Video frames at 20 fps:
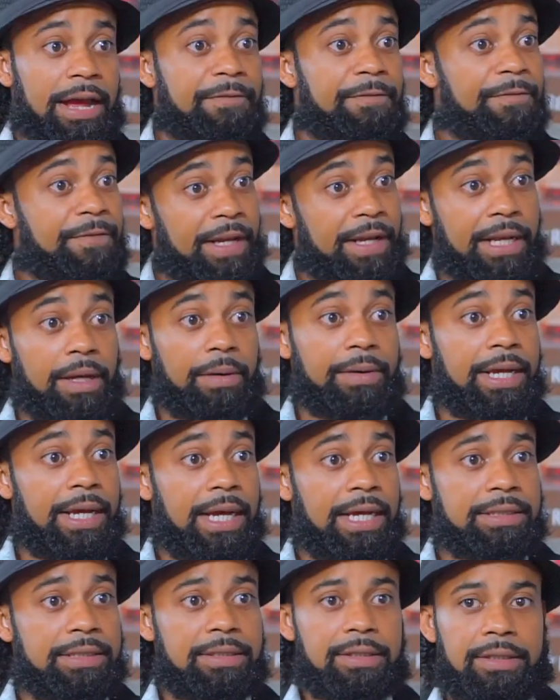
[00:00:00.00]
you. Who
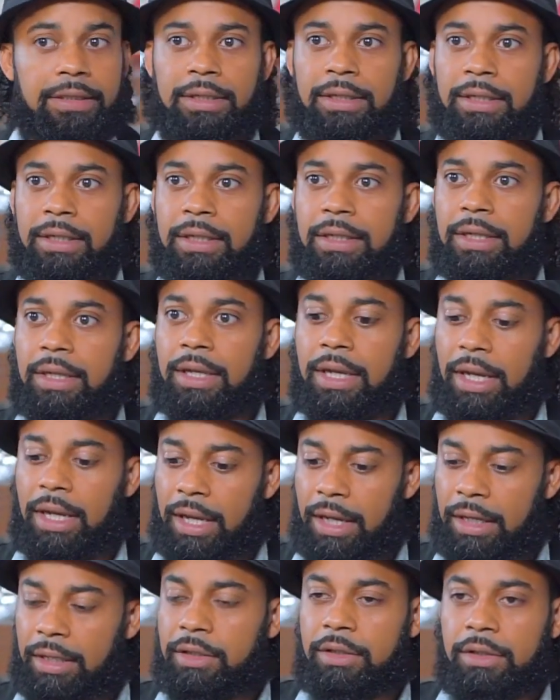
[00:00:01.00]
wanted to ask?
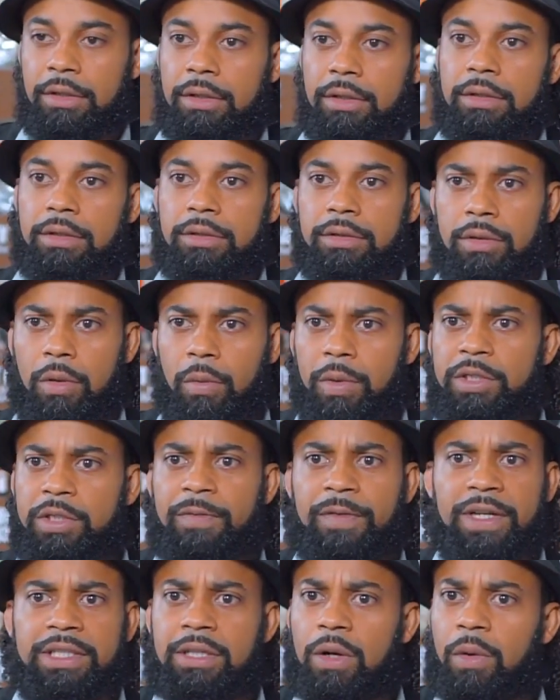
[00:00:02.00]
Yeah. yeah. So which
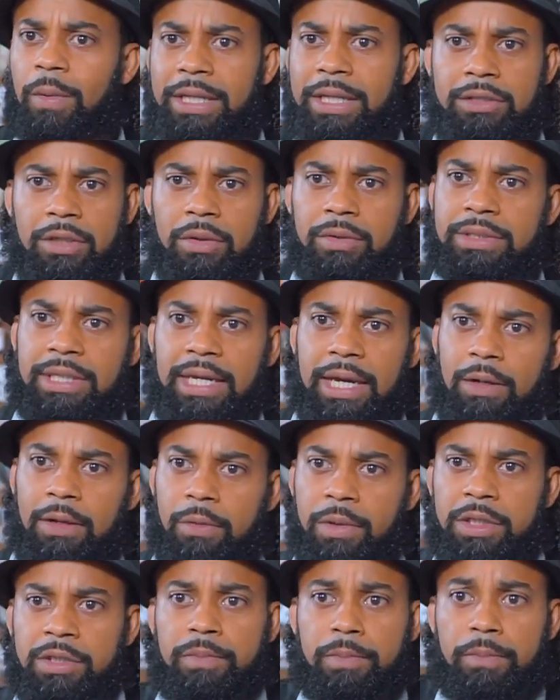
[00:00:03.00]
fetia went outside?
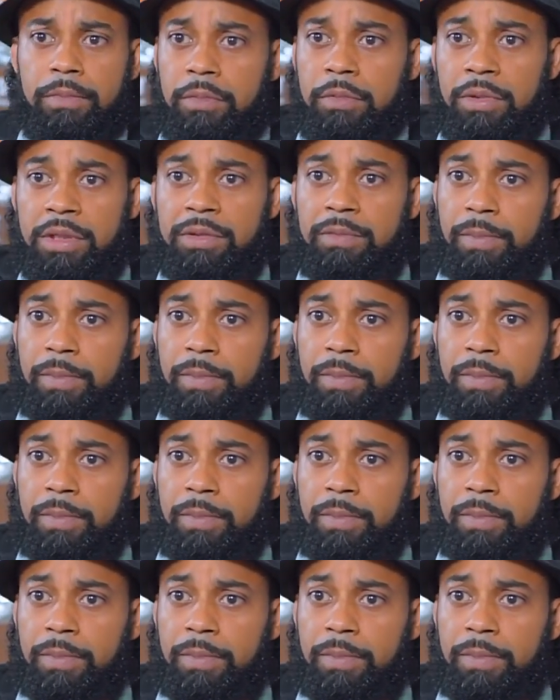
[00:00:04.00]
Which which